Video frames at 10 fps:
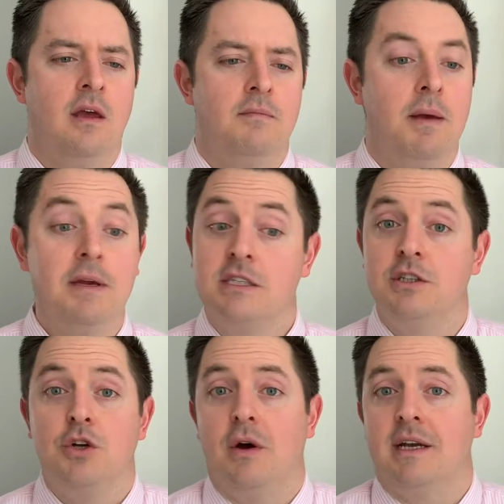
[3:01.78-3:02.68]
Maybe it's
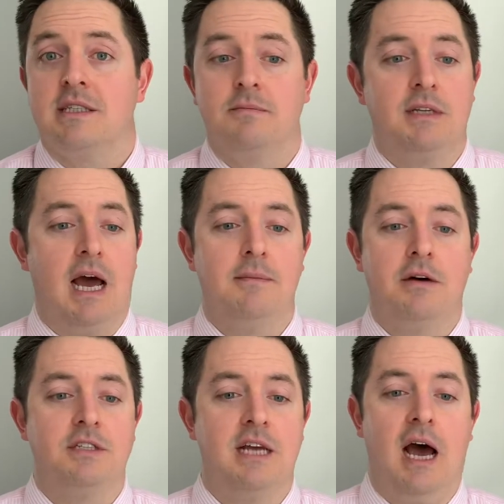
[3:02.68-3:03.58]
enjoying some time
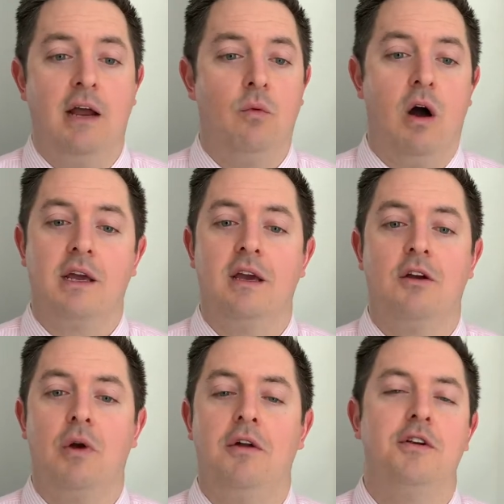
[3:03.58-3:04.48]
outside, walking
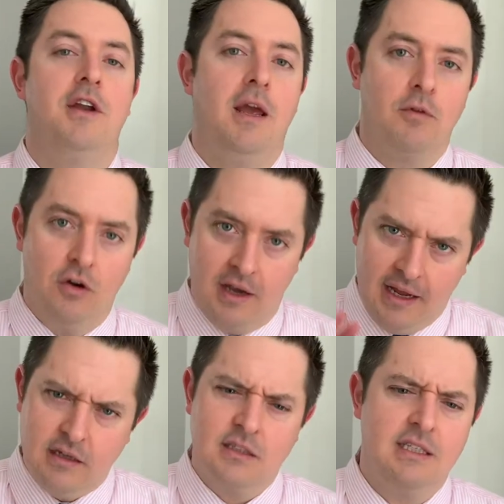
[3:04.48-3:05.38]
around your neighborhood at
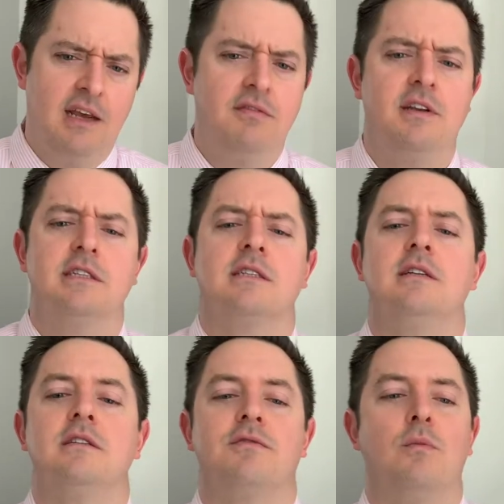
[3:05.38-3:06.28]
a safe
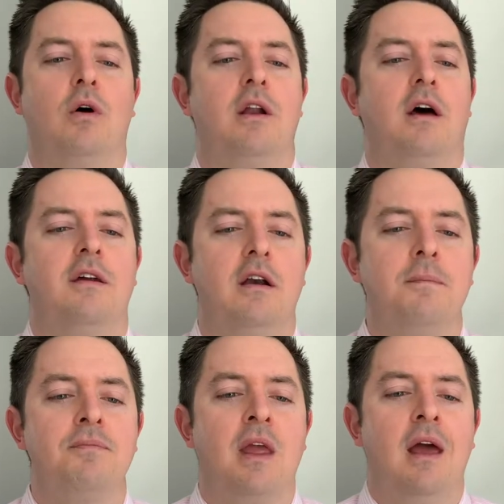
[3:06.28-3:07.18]
distance from one another,
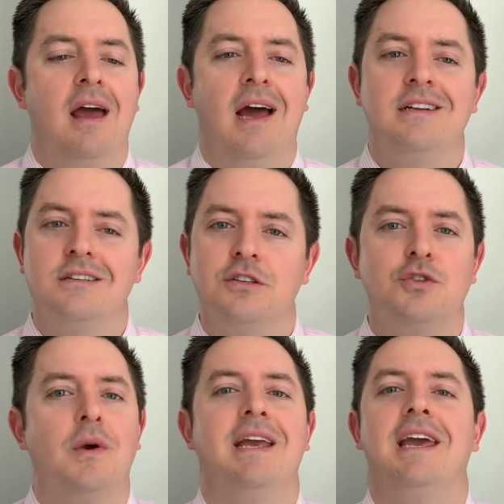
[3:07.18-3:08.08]
and
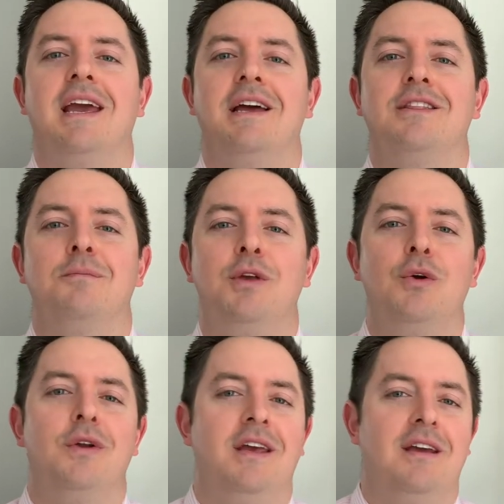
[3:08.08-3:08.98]
drinking in the
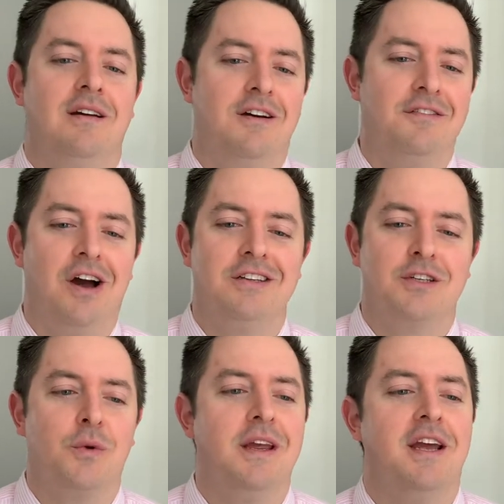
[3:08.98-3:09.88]
beauty of God's
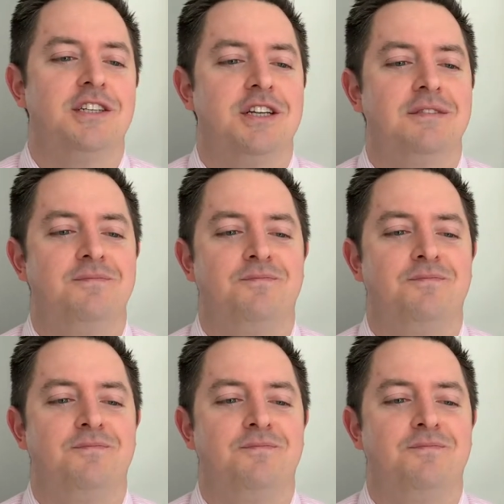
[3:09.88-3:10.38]
creation.